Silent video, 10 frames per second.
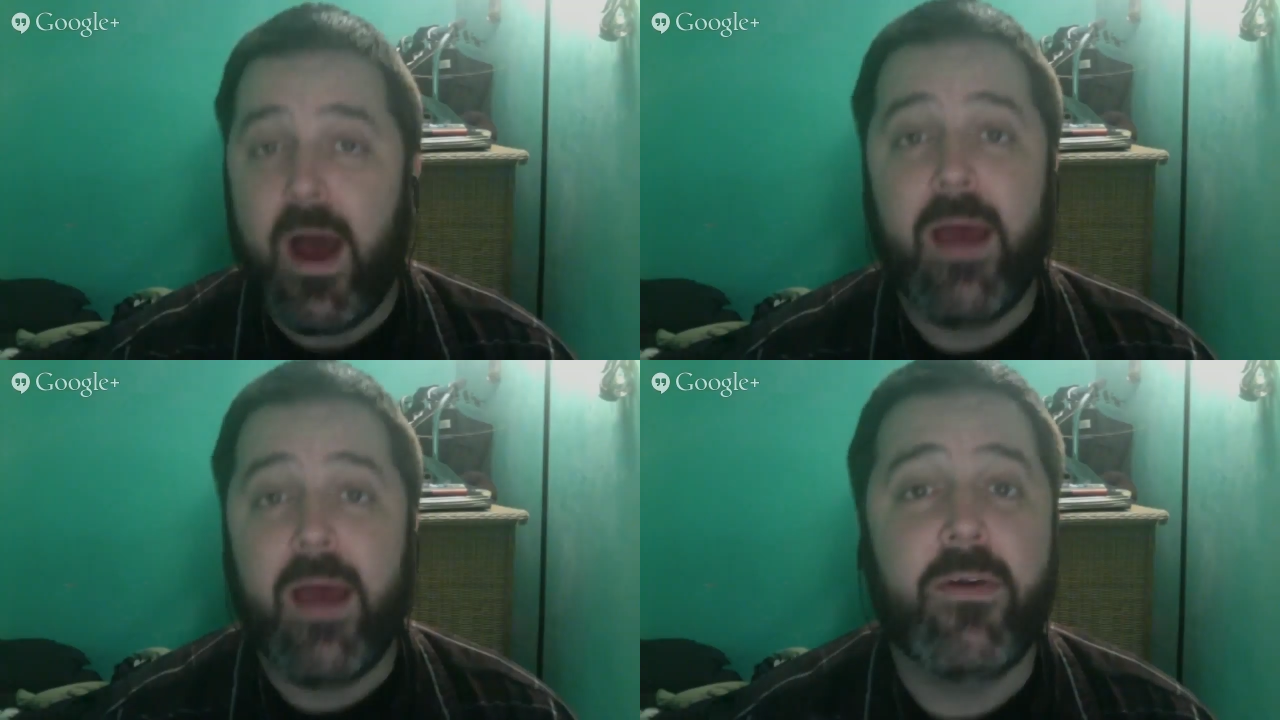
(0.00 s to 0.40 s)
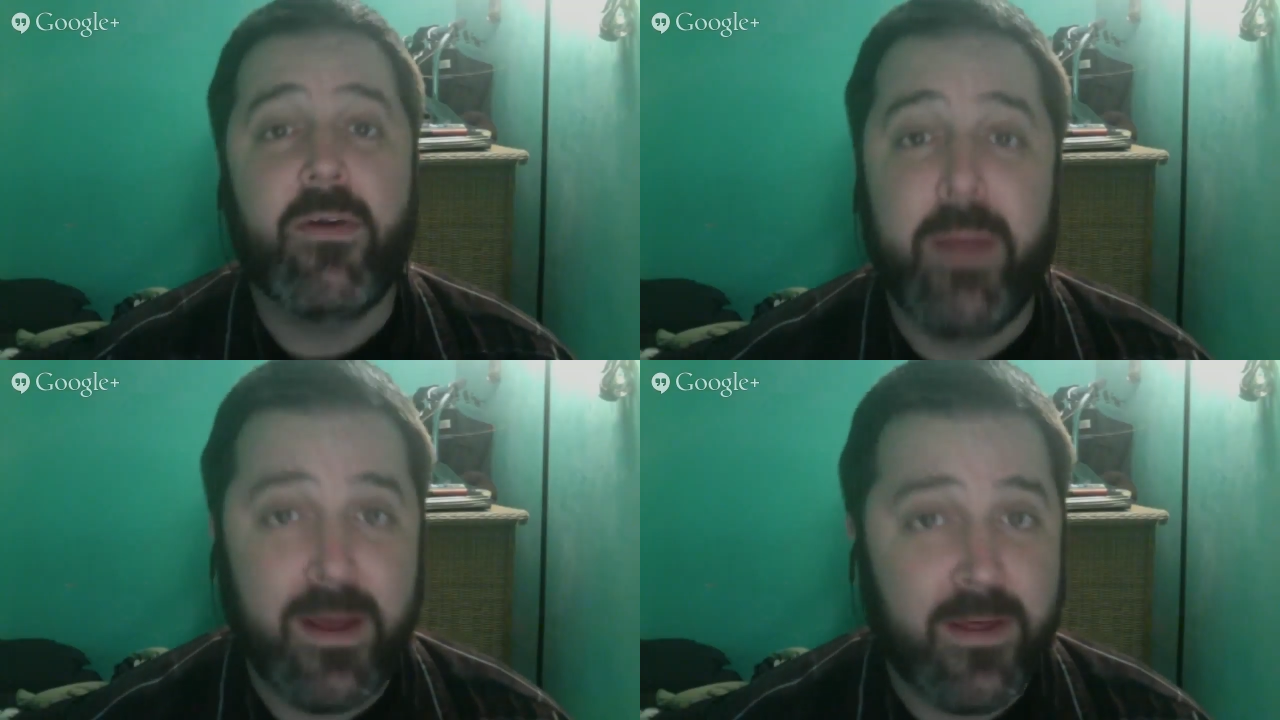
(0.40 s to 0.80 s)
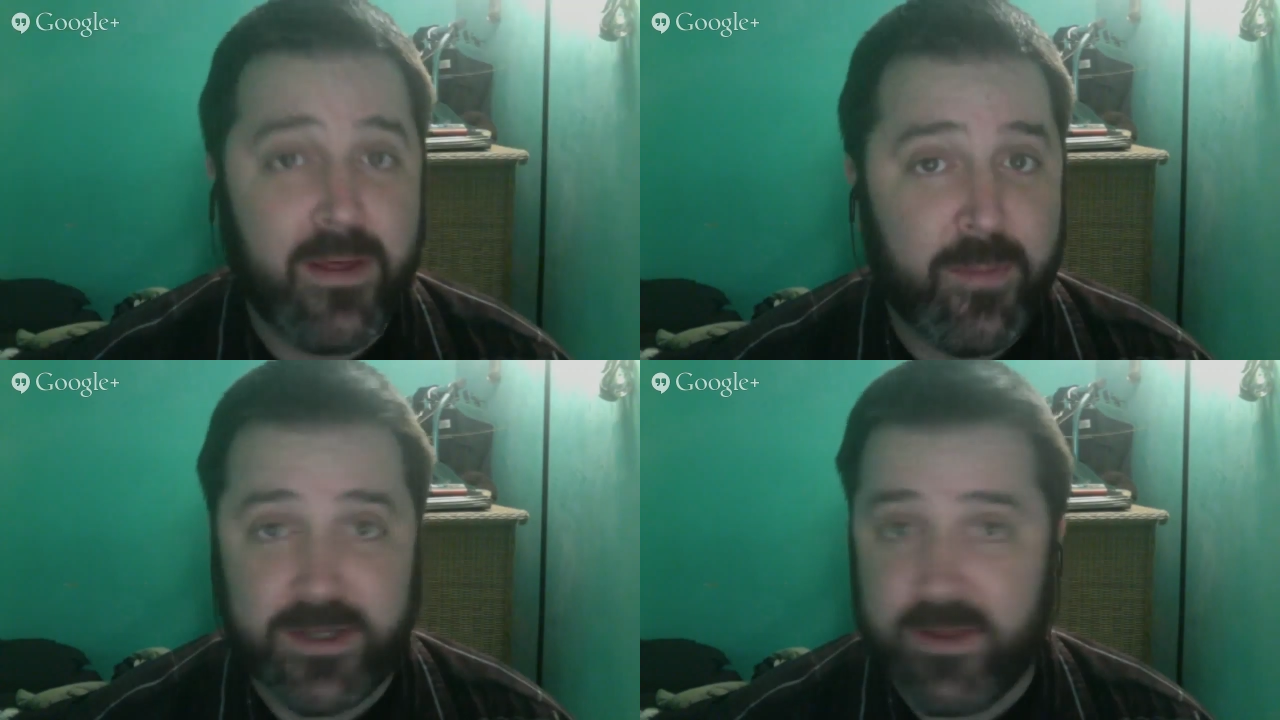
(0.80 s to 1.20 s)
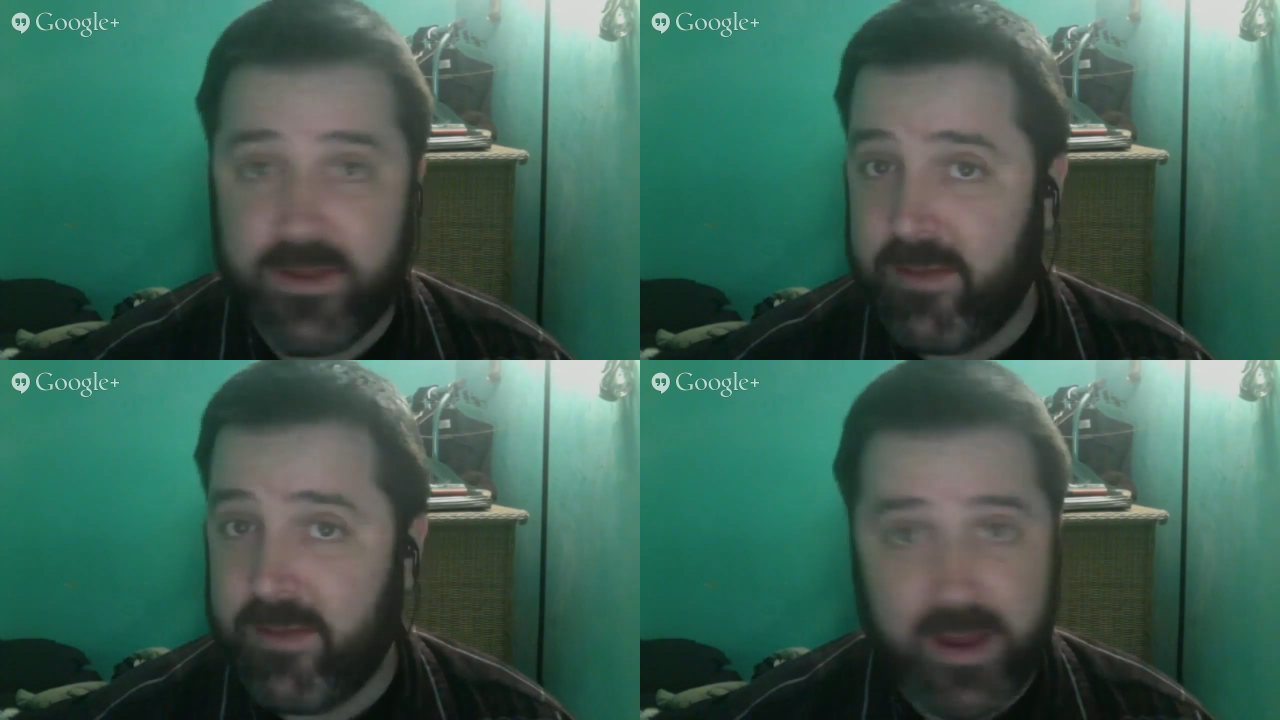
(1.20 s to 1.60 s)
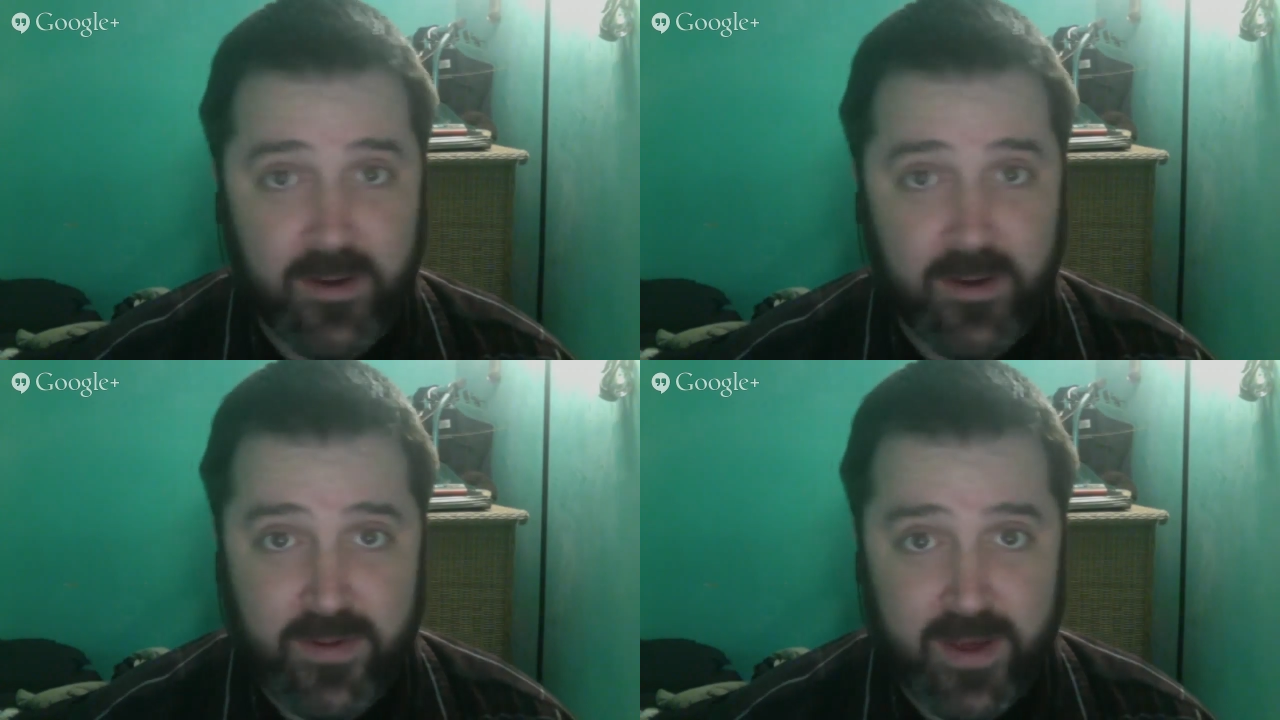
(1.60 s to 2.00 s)
have heard many expressions that make
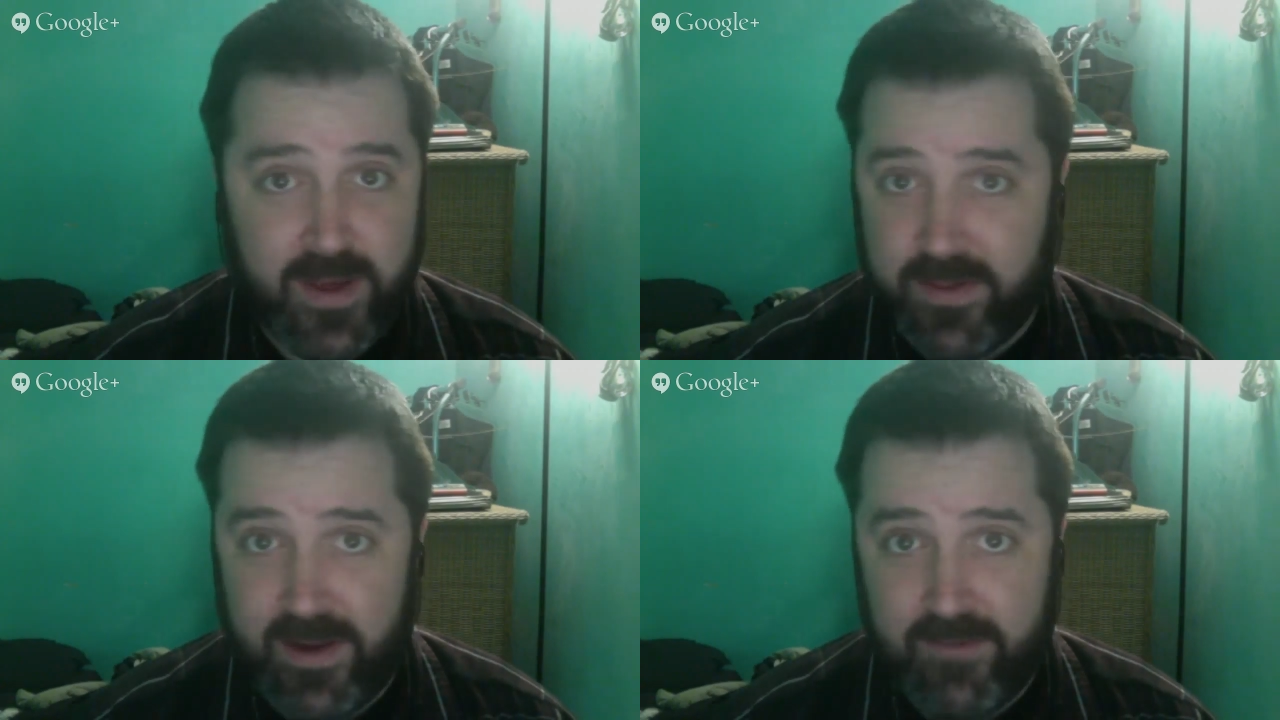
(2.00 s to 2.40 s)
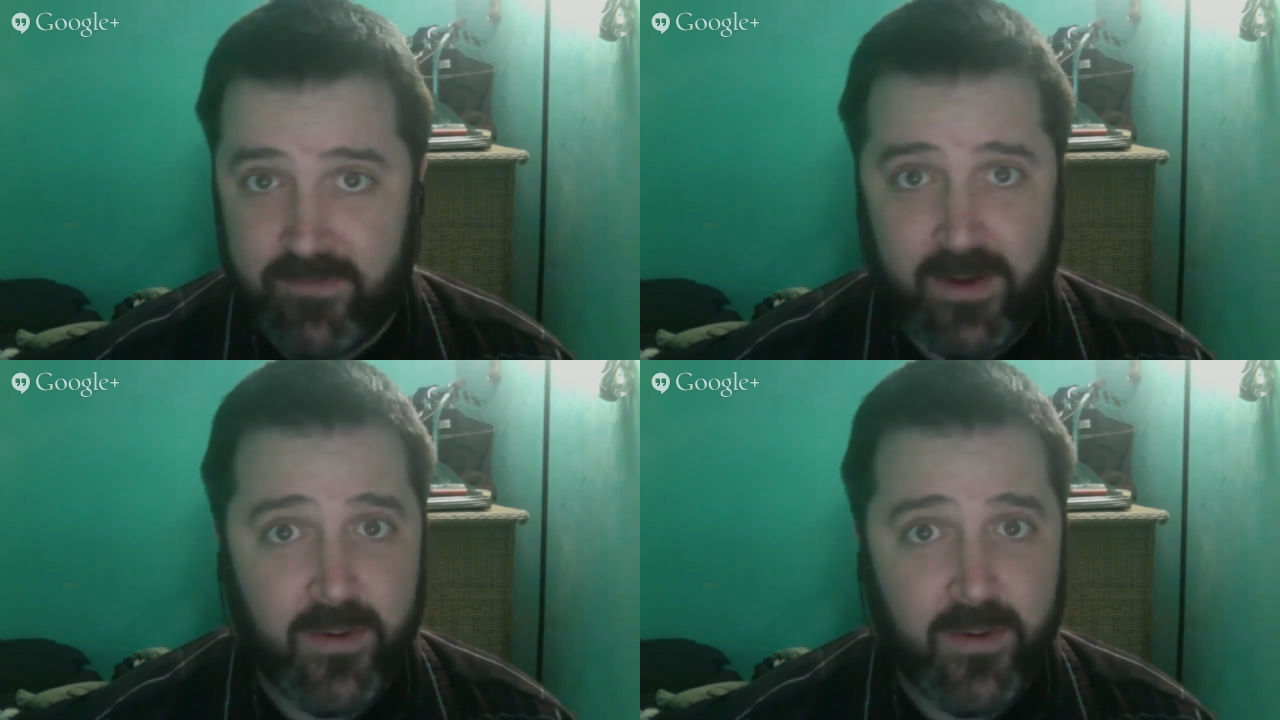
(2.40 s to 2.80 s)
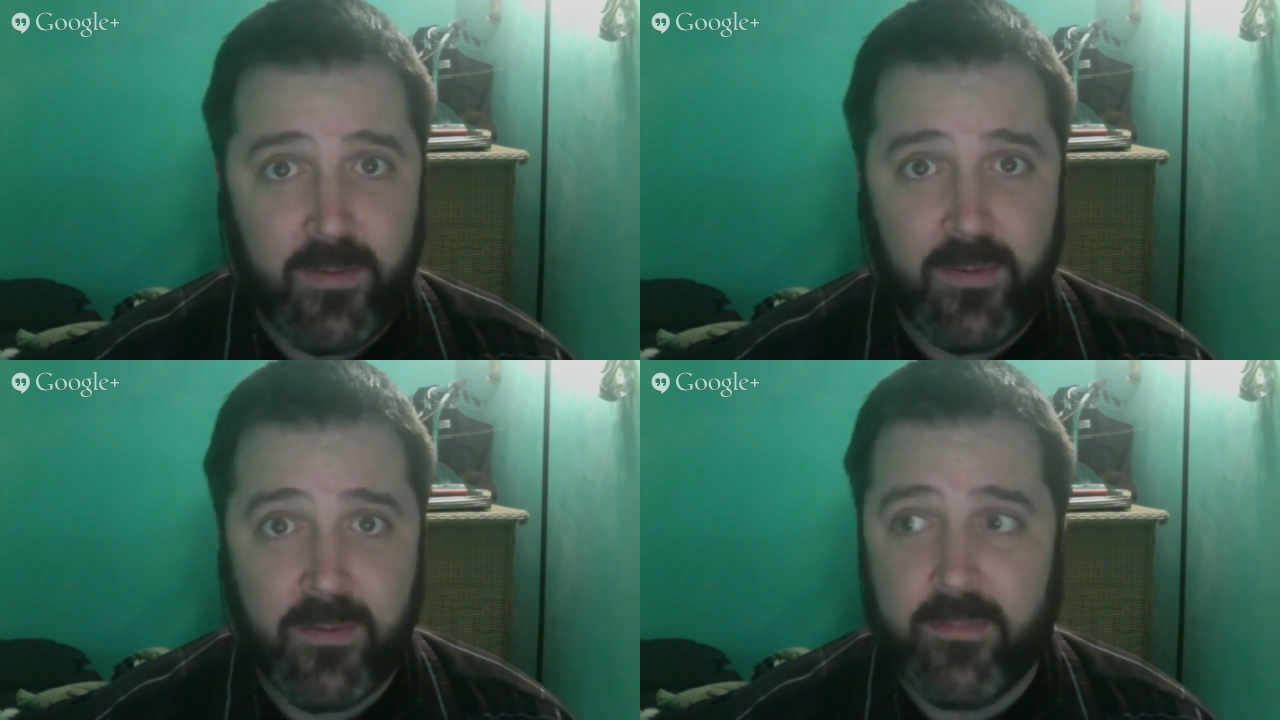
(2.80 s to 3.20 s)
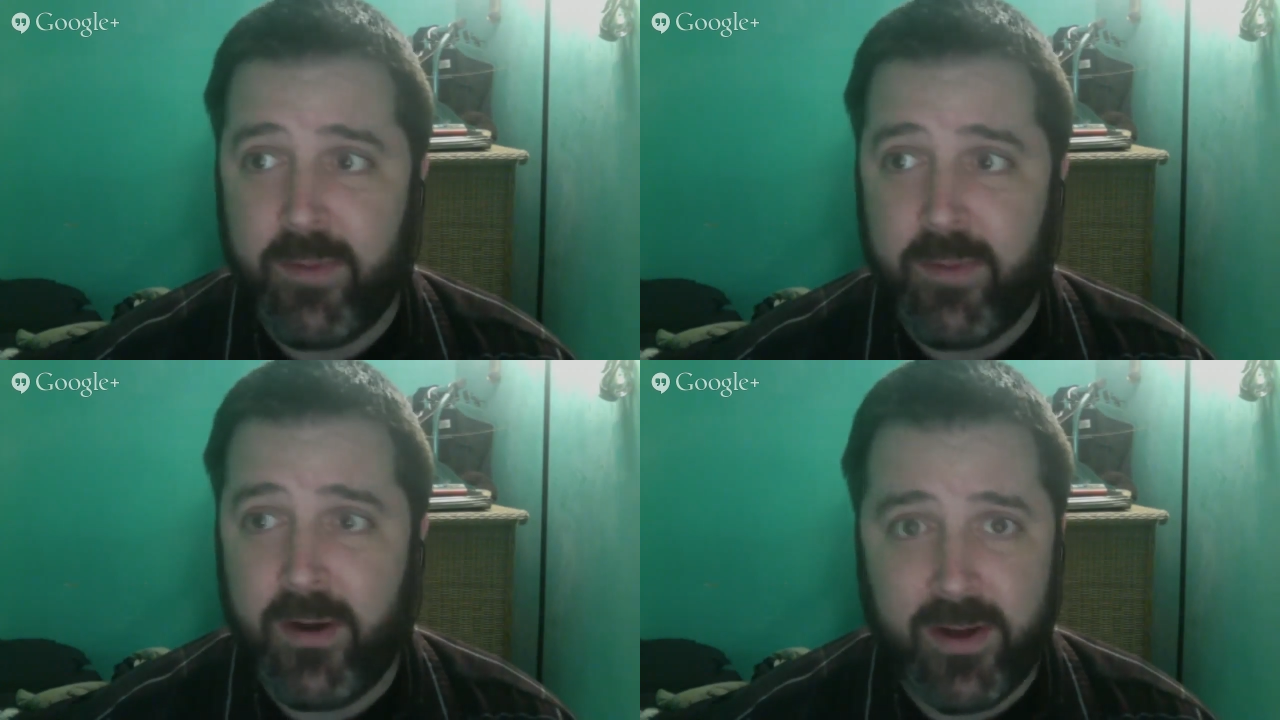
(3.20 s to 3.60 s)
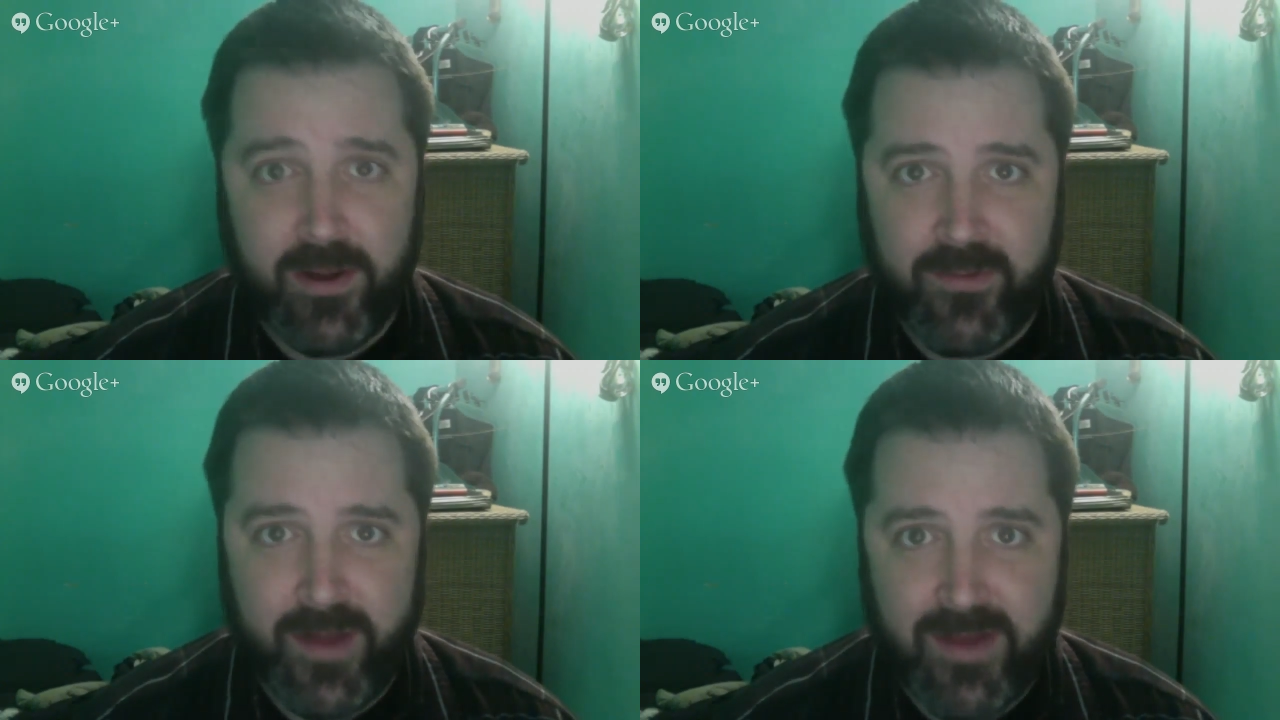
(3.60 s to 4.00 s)
no sense and have no bearing on
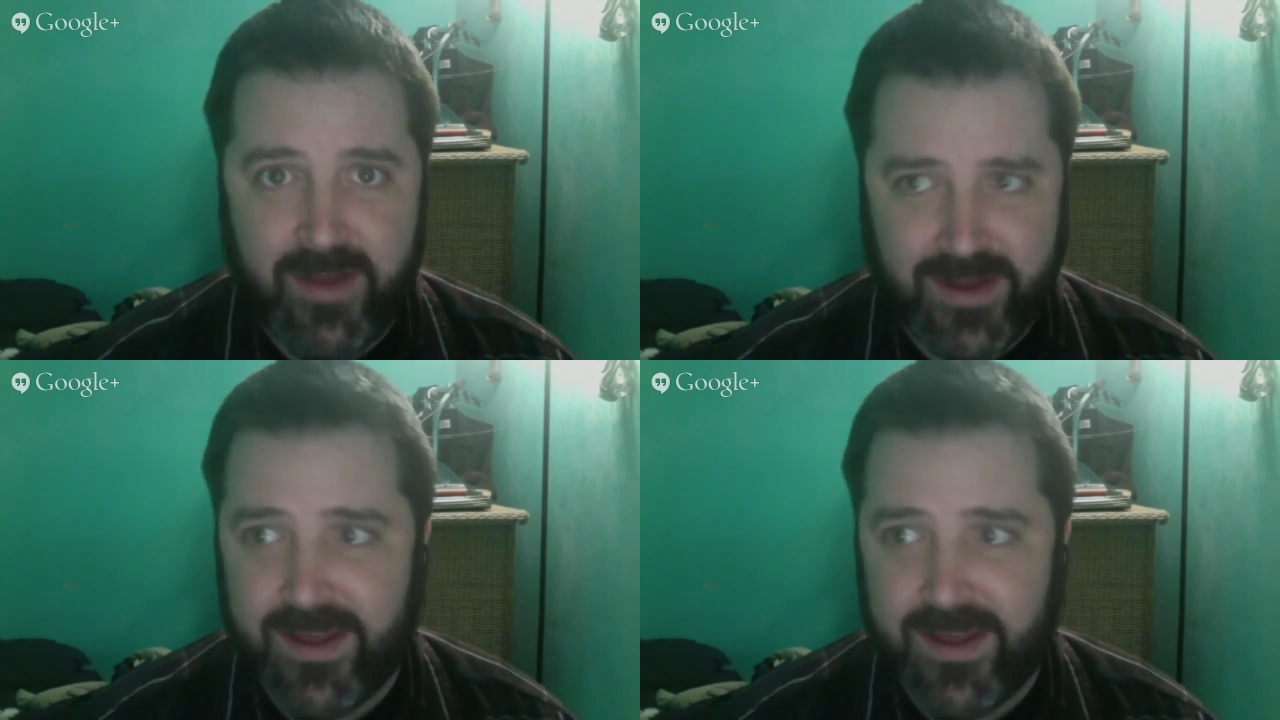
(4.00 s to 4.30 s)
reality.